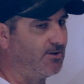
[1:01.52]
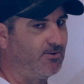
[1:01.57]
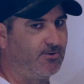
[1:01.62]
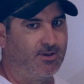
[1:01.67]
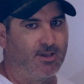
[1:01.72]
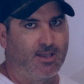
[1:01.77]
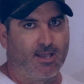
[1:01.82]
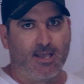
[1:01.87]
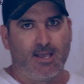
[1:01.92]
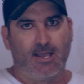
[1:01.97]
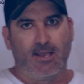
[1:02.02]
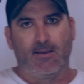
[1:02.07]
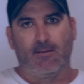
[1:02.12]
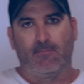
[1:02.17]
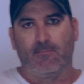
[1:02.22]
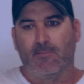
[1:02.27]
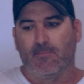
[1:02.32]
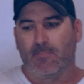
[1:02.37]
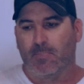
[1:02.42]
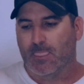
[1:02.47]
So
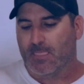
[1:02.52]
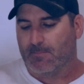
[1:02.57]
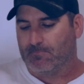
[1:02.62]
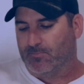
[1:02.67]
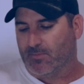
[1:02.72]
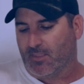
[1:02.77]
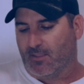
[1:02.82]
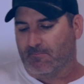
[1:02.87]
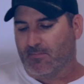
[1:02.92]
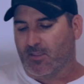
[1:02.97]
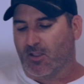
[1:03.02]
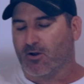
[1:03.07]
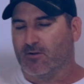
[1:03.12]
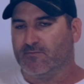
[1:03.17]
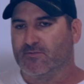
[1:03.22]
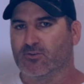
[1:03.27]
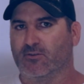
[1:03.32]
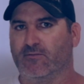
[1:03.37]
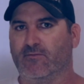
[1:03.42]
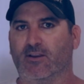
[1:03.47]

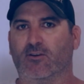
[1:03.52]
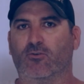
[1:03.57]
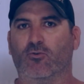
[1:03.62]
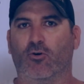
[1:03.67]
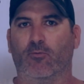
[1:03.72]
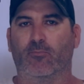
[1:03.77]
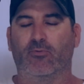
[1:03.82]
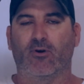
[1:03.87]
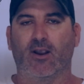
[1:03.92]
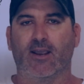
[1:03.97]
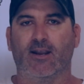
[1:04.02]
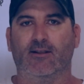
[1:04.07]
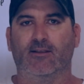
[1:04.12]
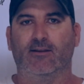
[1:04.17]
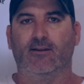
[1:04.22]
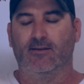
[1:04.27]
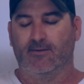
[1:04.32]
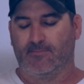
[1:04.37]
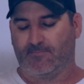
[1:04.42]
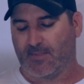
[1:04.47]
I've sort of
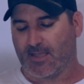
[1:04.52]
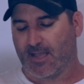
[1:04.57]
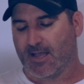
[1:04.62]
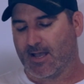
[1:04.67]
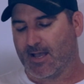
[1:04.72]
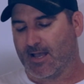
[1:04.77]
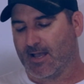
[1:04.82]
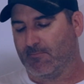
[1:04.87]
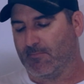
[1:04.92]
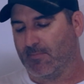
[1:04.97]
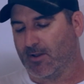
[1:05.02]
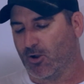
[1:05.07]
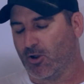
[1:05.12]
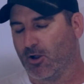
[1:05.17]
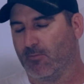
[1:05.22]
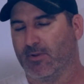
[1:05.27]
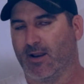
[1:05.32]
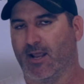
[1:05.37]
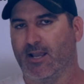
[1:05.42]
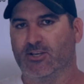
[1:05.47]
incorporated a
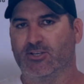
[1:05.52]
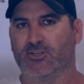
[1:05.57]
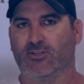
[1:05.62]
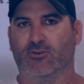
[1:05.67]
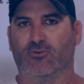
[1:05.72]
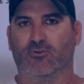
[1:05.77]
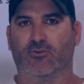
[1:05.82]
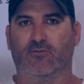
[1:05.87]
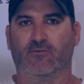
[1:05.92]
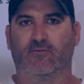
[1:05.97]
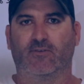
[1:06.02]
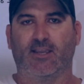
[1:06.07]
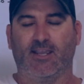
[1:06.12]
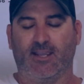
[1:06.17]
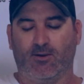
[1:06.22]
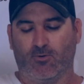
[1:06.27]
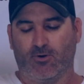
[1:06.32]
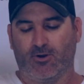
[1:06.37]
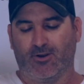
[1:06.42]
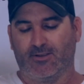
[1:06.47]
combination of
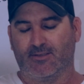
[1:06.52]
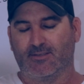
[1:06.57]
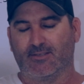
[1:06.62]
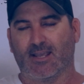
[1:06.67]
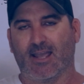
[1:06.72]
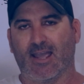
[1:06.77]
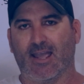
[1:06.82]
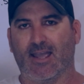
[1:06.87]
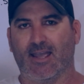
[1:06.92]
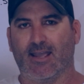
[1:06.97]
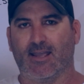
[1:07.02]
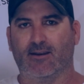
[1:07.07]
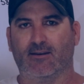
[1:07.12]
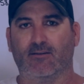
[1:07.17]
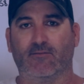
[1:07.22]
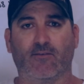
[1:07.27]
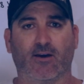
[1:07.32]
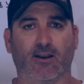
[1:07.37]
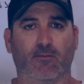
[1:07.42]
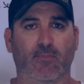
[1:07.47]
keywords
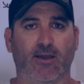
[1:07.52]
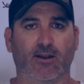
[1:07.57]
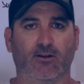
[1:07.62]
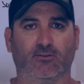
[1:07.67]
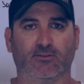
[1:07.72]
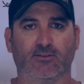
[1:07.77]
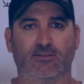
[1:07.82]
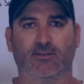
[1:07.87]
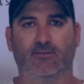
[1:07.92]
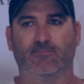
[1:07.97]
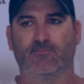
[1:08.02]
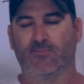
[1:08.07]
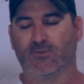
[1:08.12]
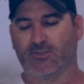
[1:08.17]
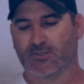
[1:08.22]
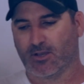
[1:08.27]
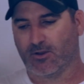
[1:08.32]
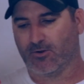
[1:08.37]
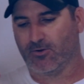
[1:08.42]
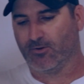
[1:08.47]
and fundamentals.
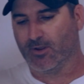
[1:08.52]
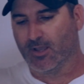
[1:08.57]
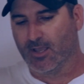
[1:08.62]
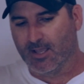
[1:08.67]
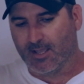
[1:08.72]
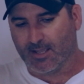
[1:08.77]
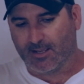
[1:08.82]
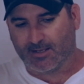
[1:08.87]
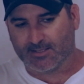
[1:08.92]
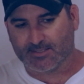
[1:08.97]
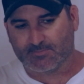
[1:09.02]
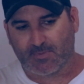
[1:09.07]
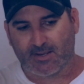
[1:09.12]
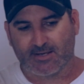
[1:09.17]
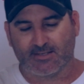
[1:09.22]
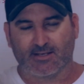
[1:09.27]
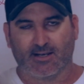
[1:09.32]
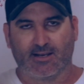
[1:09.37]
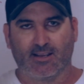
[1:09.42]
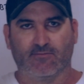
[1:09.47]
So it's
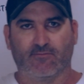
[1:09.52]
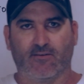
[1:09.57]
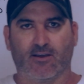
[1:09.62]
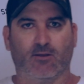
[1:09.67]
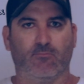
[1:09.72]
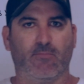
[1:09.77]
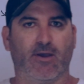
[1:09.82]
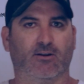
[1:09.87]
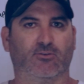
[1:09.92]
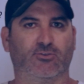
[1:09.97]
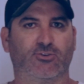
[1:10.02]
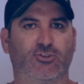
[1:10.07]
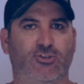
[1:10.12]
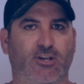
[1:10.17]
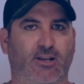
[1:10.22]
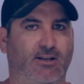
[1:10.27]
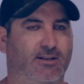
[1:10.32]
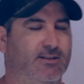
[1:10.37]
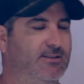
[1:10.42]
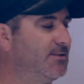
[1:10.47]
basically a fundamentals
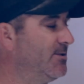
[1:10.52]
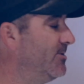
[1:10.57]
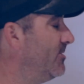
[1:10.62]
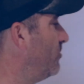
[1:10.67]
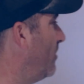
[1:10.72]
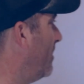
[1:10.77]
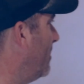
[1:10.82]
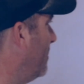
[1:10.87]
checklist as